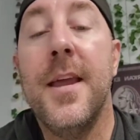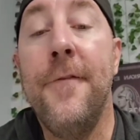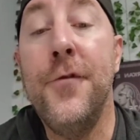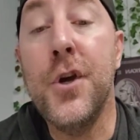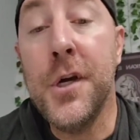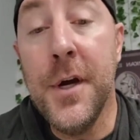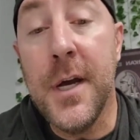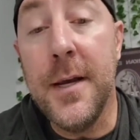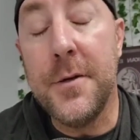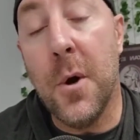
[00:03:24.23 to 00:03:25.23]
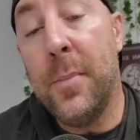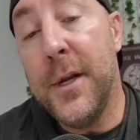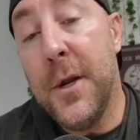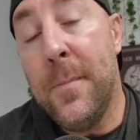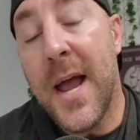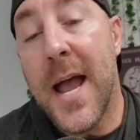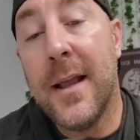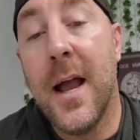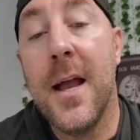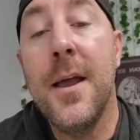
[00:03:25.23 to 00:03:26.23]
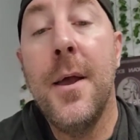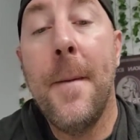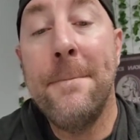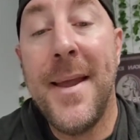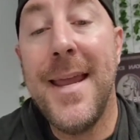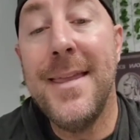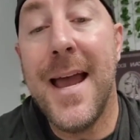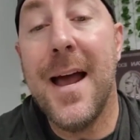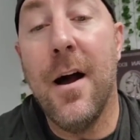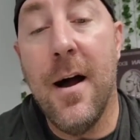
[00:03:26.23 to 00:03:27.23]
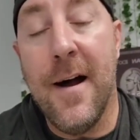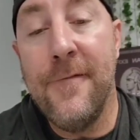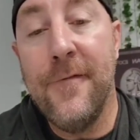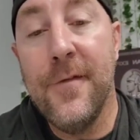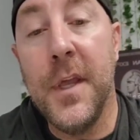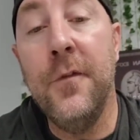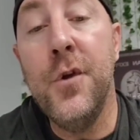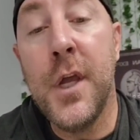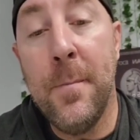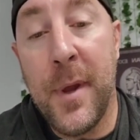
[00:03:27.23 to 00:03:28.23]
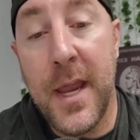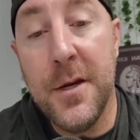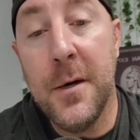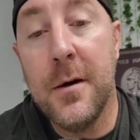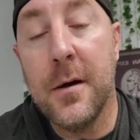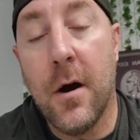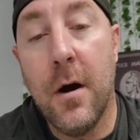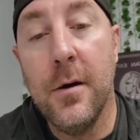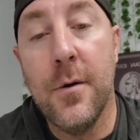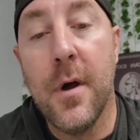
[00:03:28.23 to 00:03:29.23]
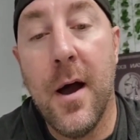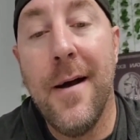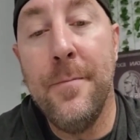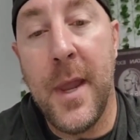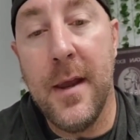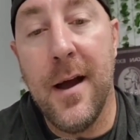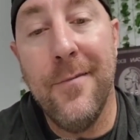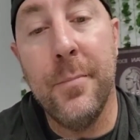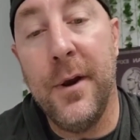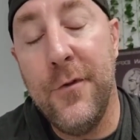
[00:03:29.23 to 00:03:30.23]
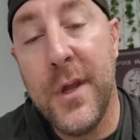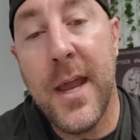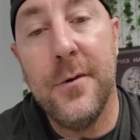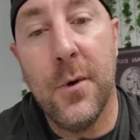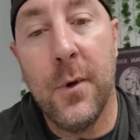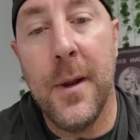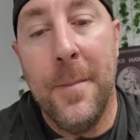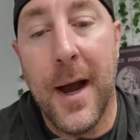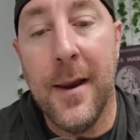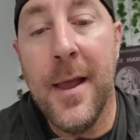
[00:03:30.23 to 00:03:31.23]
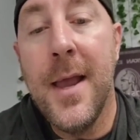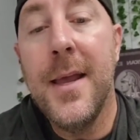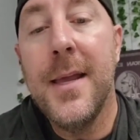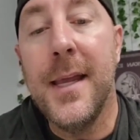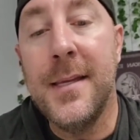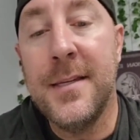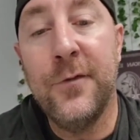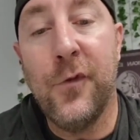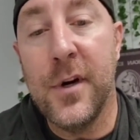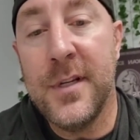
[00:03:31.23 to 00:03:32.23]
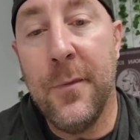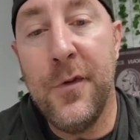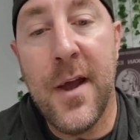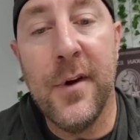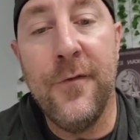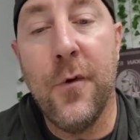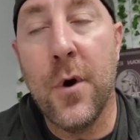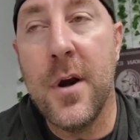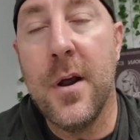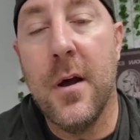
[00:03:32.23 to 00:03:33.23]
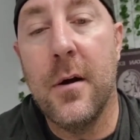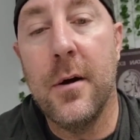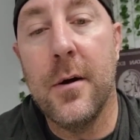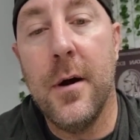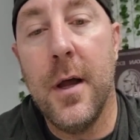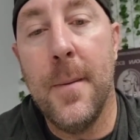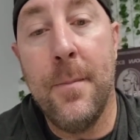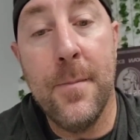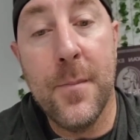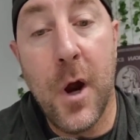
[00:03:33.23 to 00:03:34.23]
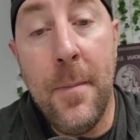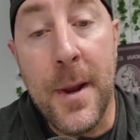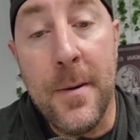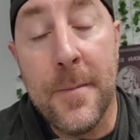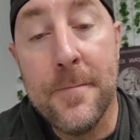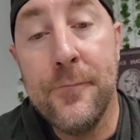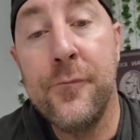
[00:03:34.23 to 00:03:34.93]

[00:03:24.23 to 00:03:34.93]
if you could, don't break your back, pay that off. If you can pay your car loan off, pay it off. But if you can't, don't worry about it. It's just, for example, you have a $400 car payment.